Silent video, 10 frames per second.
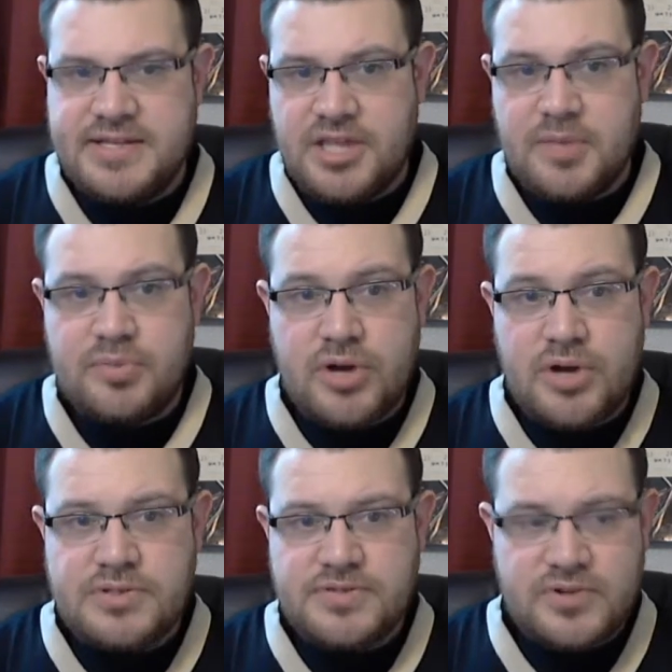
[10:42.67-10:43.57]
So the
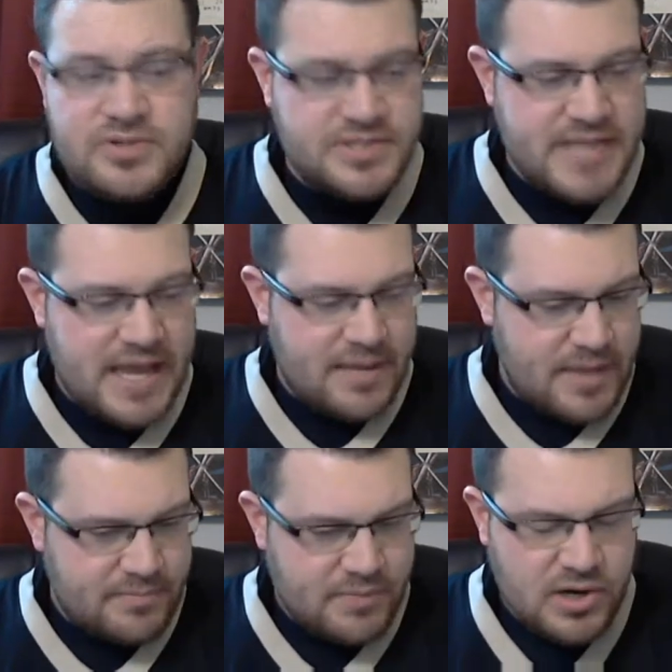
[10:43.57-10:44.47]
pros for Zach
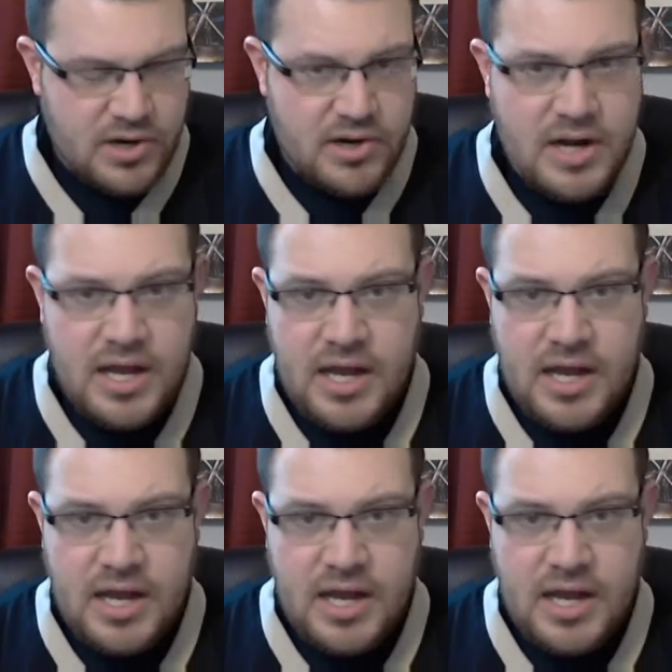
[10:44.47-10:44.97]
Mettenberger.